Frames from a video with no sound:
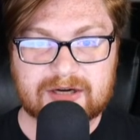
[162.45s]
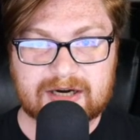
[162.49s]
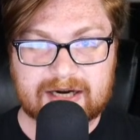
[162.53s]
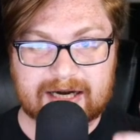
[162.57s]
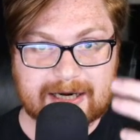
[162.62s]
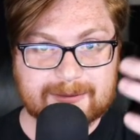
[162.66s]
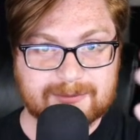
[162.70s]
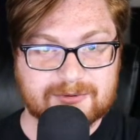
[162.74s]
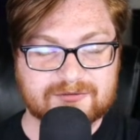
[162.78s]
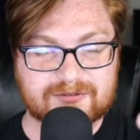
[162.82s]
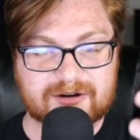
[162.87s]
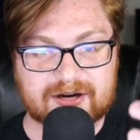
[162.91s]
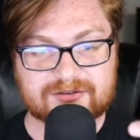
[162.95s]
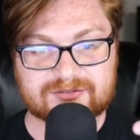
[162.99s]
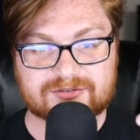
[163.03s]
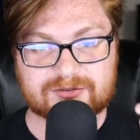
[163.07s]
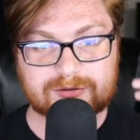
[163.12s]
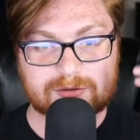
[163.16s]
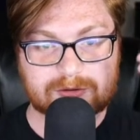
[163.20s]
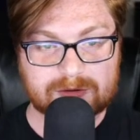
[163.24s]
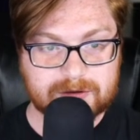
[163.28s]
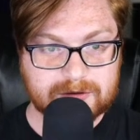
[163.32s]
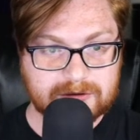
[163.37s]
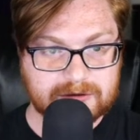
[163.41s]
hypervisor
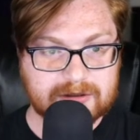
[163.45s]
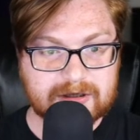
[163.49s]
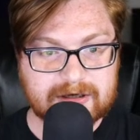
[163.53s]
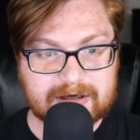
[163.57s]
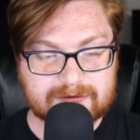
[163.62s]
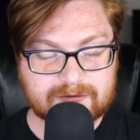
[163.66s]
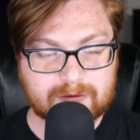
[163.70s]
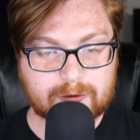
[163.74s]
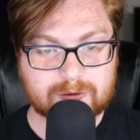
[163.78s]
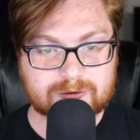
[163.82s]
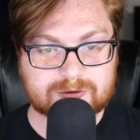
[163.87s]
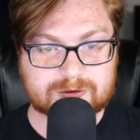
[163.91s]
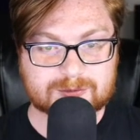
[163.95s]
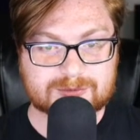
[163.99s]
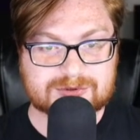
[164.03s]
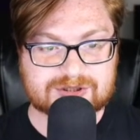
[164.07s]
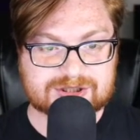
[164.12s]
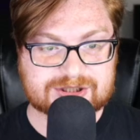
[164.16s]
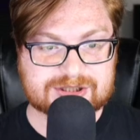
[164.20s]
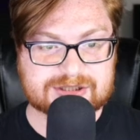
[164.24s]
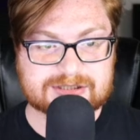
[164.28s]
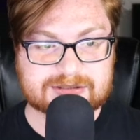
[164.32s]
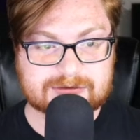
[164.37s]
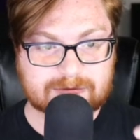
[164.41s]
or virtual
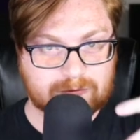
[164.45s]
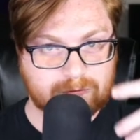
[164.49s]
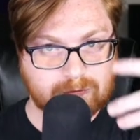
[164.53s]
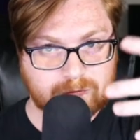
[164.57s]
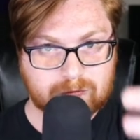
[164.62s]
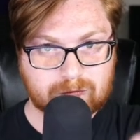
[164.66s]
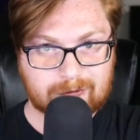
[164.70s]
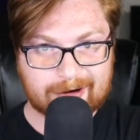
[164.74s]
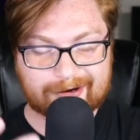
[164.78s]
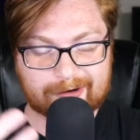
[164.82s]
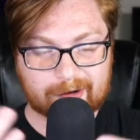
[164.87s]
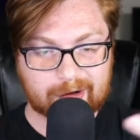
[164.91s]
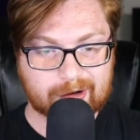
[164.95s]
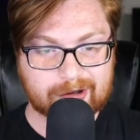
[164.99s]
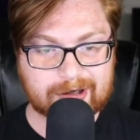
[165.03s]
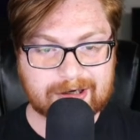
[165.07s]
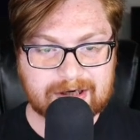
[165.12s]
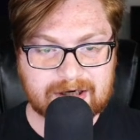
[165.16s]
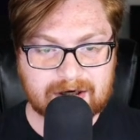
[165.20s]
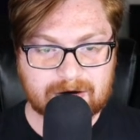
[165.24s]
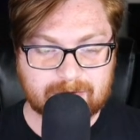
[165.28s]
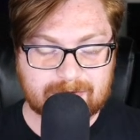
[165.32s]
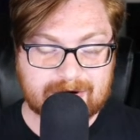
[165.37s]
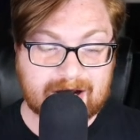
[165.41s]
machine runner
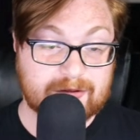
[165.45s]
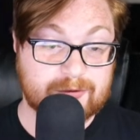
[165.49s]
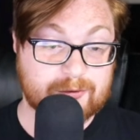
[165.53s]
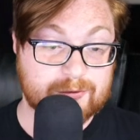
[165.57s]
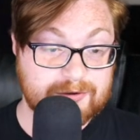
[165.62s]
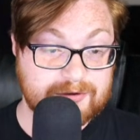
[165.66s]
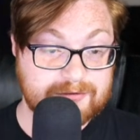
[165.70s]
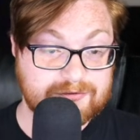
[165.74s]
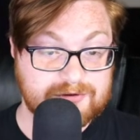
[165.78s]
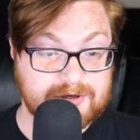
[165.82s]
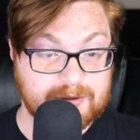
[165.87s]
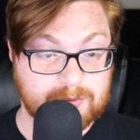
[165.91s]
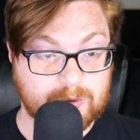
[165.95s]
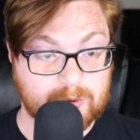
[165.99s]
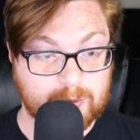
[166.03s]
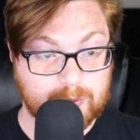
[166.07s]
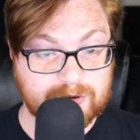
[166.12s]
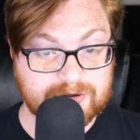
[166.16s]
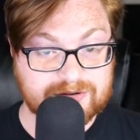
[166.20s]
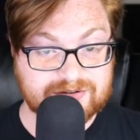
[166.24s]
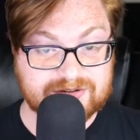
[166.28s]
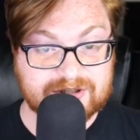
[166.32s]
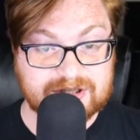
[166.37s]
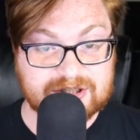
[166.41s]
rather than VMware
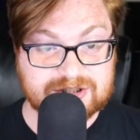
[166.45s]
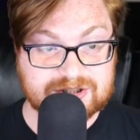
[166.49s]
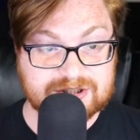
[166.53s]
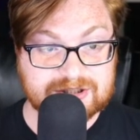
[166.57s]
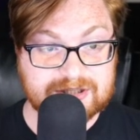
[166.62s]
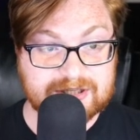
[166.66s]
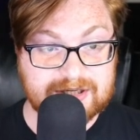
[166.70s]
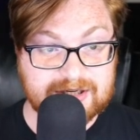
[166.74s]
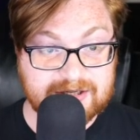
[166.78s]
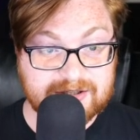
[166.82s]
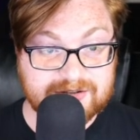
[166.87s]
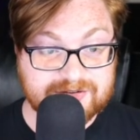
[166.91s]
Workstation.